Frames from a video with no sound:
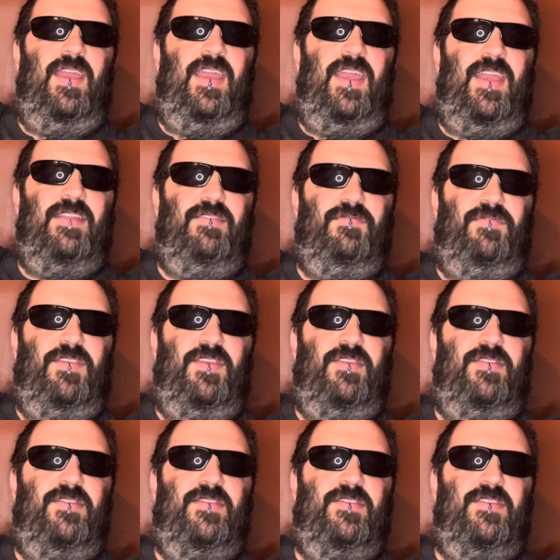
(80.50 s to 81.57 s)
It
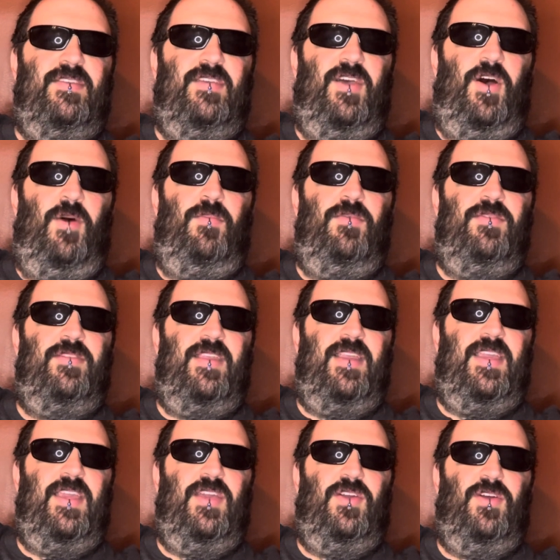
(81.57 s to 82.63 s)
feels almost like
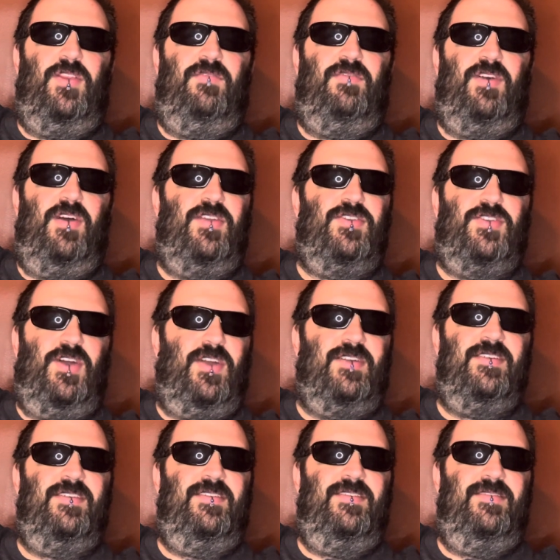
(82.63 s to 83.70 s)
he could have gone
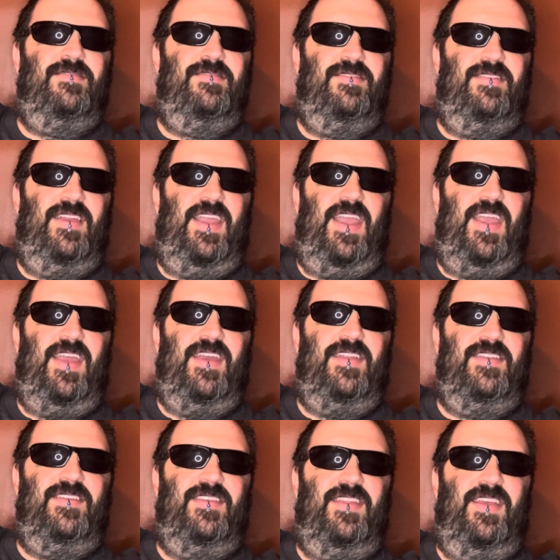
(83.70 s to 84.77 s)
darker
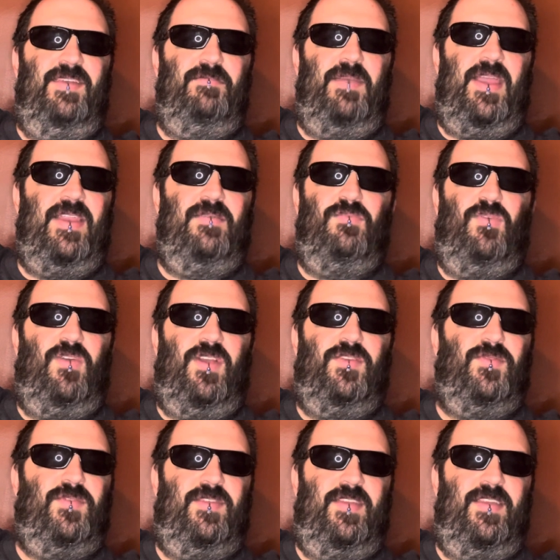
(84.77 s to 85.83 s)
and made it more
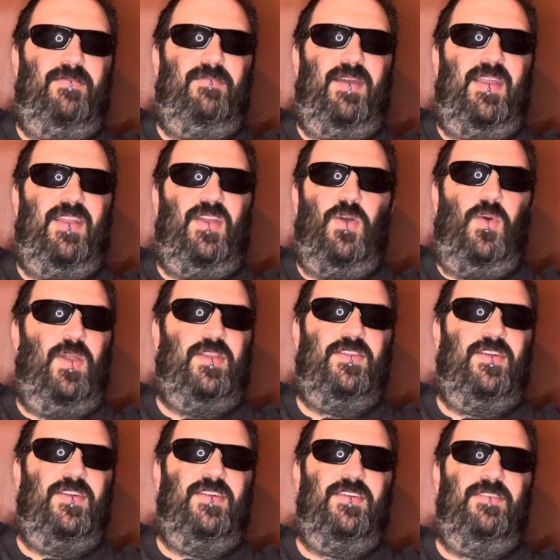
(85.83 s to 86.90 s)
interesting by going
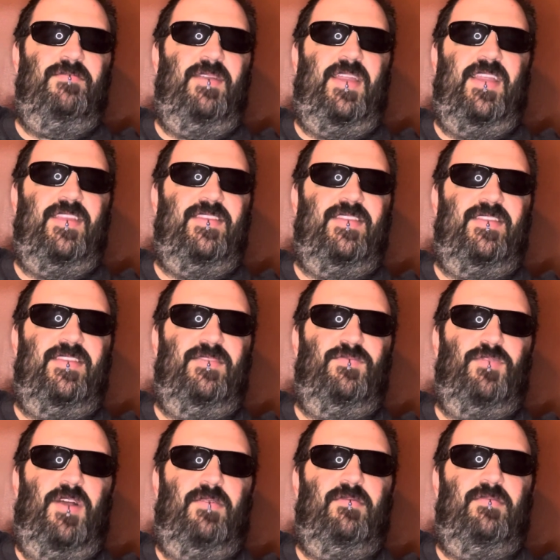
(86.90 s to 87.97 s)
darker, because this is
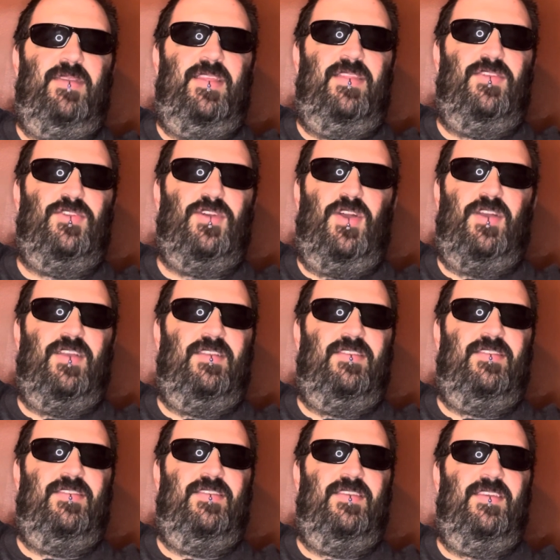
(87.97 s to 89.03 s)
probably the
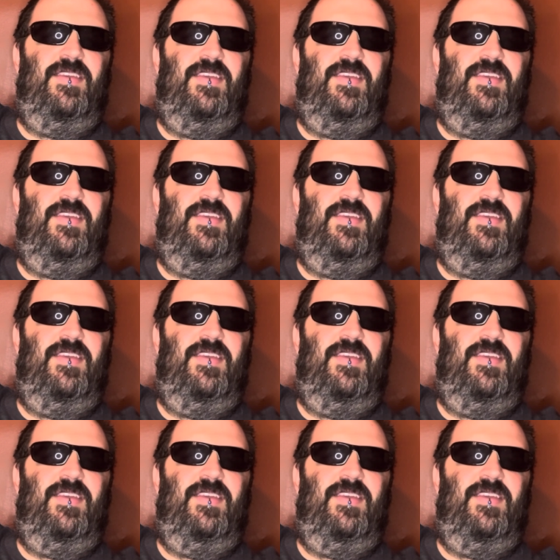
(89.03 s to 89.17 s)
darkest